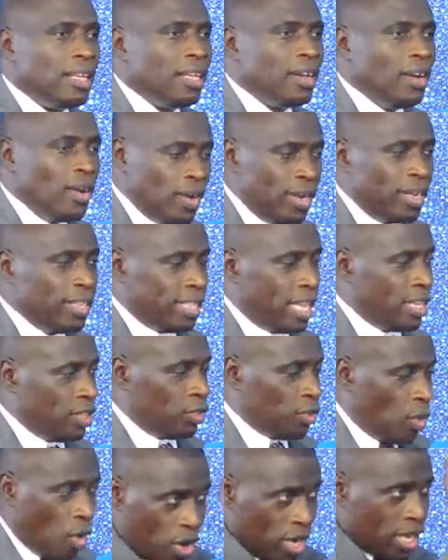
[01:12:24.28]
only
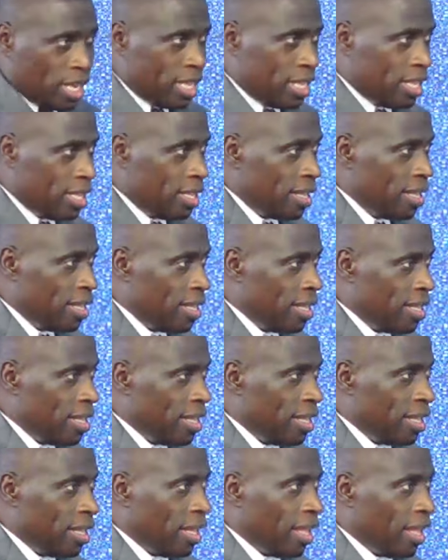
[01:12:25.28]
that
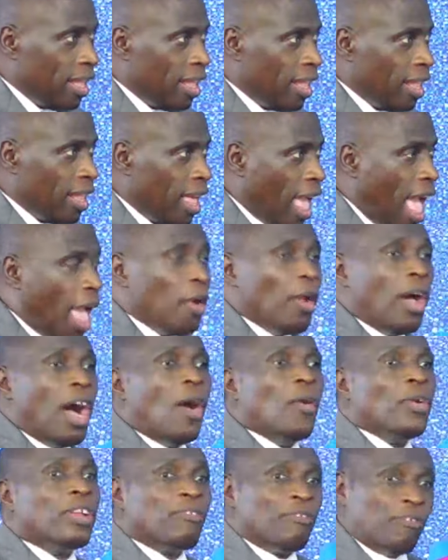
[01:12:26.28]
only I know
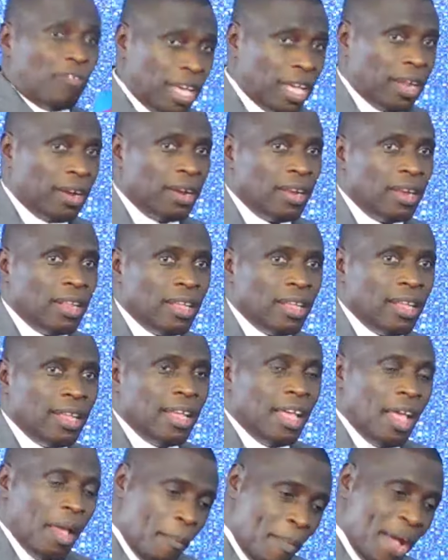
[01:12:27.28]
how it fell
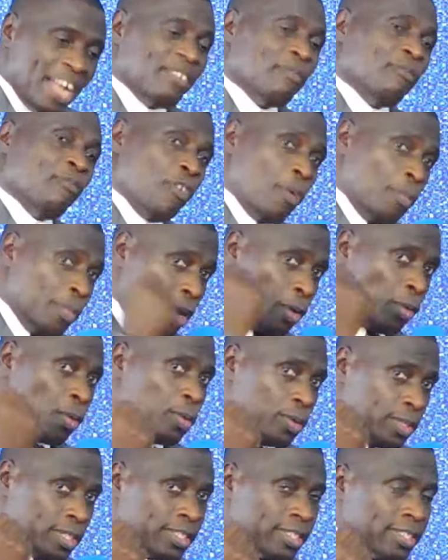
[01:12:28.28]
but from the
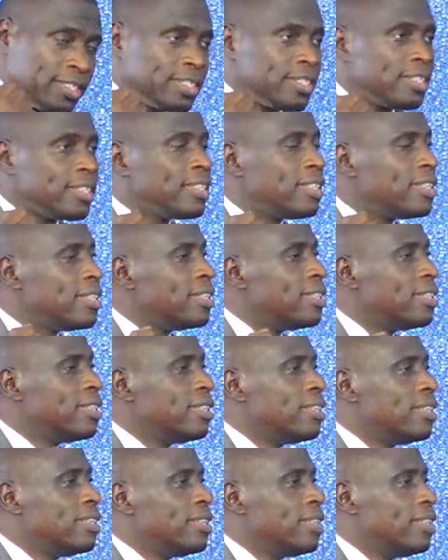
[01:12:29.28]
roots
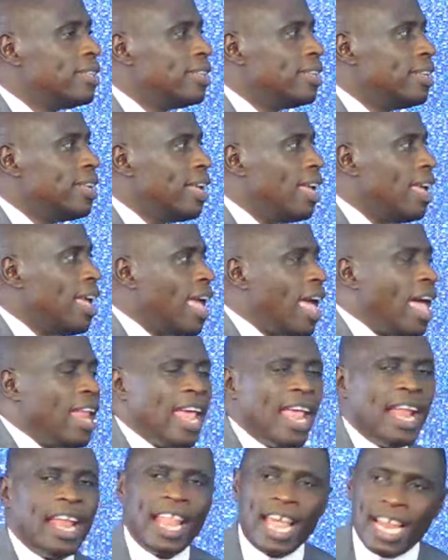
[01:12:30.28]

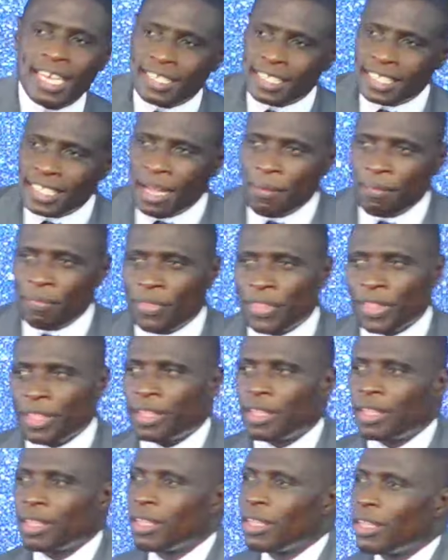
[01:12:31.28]
and I learned something
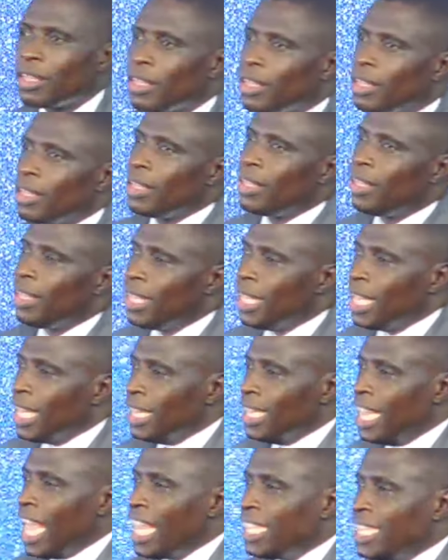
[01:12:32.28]

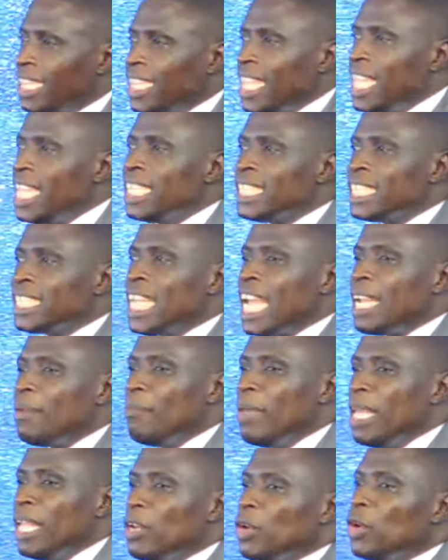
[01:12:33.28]
there are things that
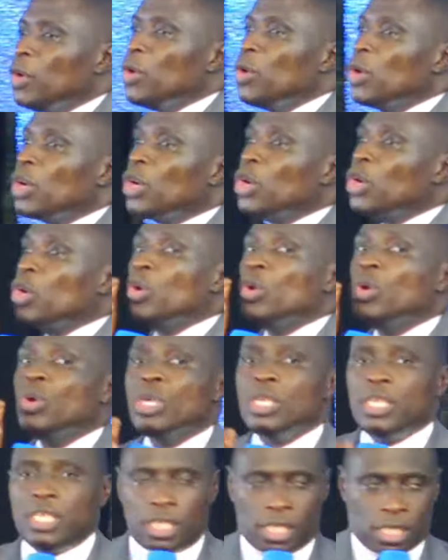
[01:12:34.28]
may look
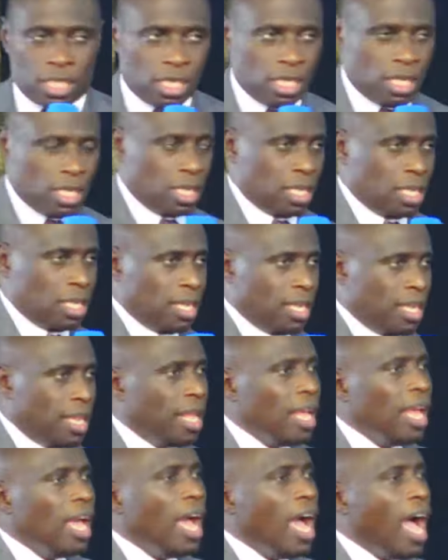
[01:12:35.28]
good
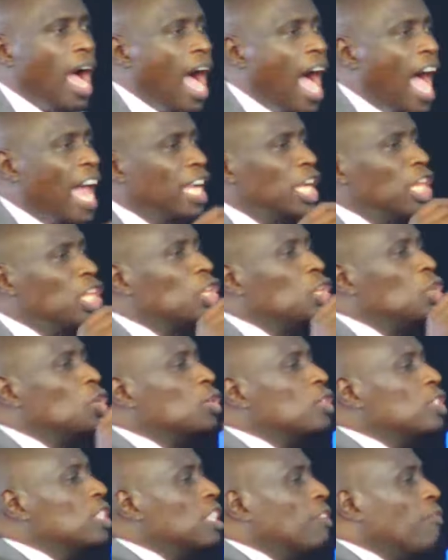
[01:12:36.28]
and
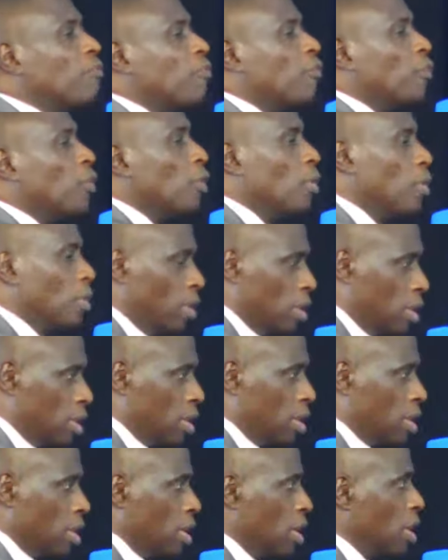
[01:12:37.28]
useful,
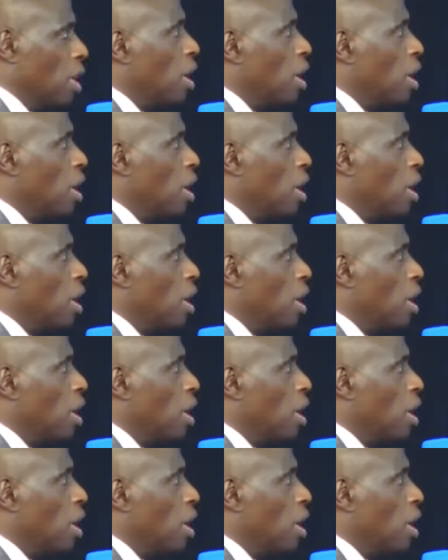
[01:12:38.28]
but